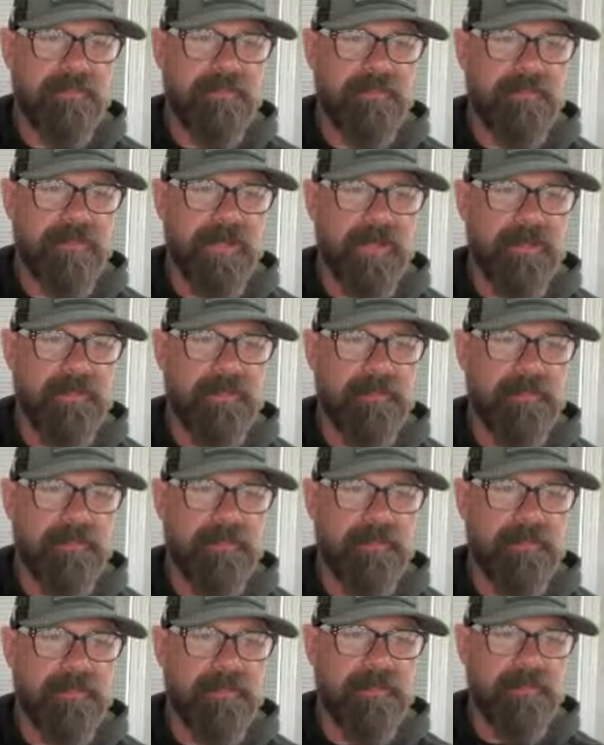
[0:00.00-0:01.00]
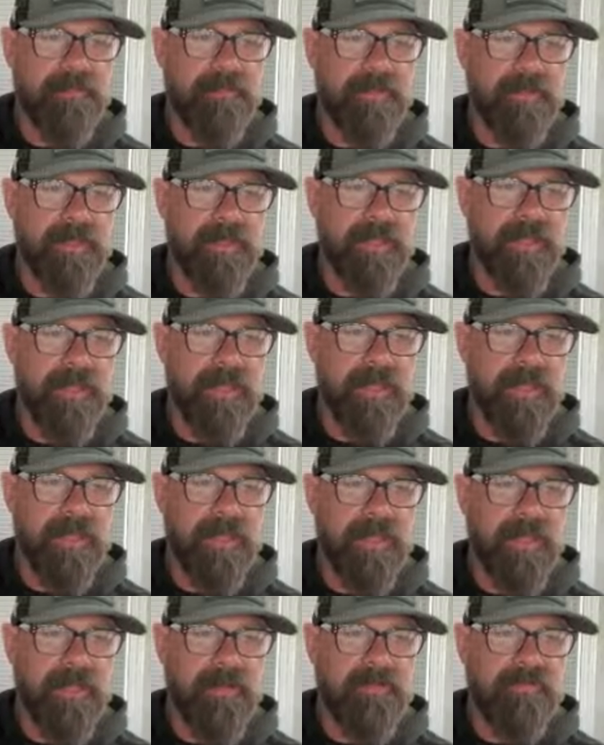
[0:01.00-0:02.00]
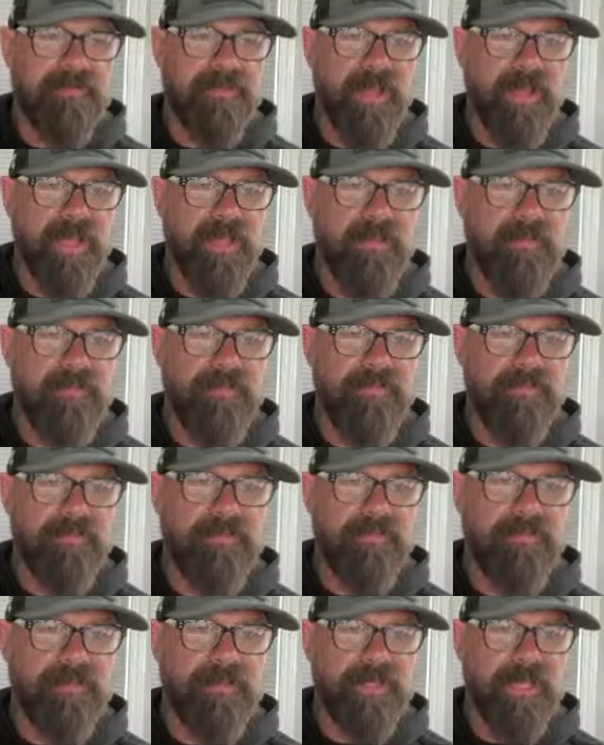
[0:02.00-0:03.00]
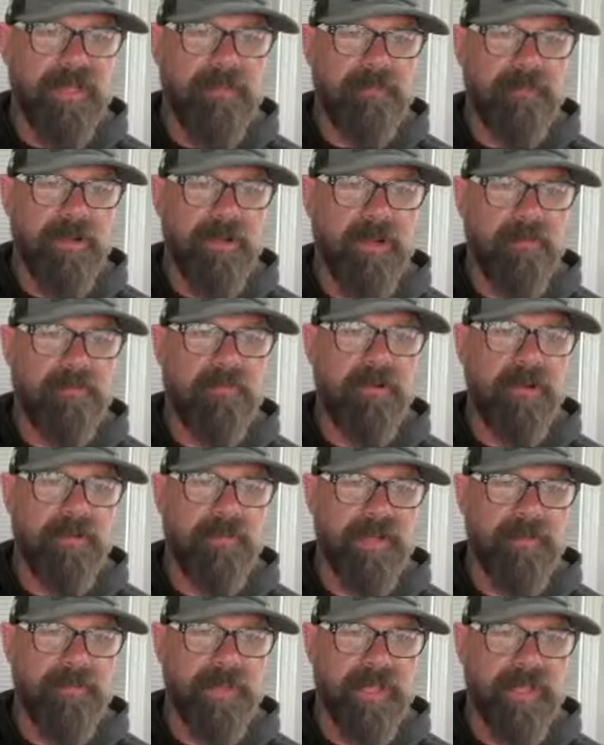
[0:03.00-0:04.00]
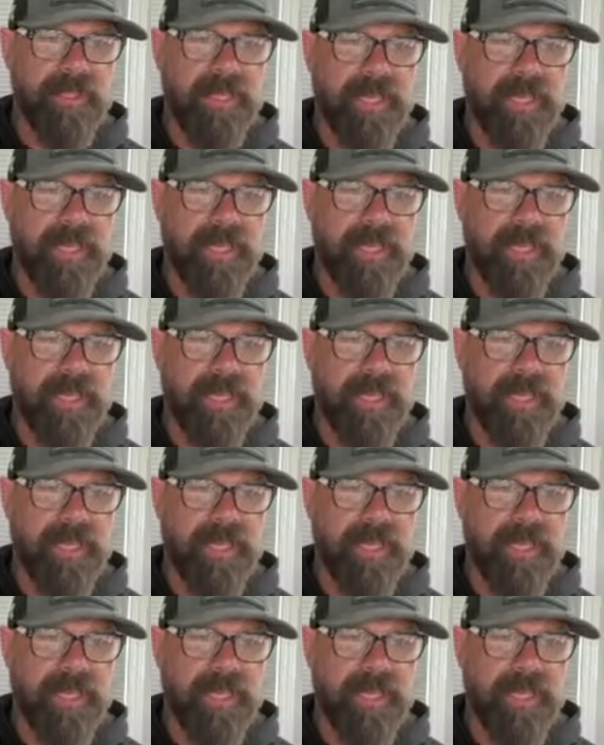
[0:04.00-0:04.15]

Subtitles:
What? And 5, 10 boring but big.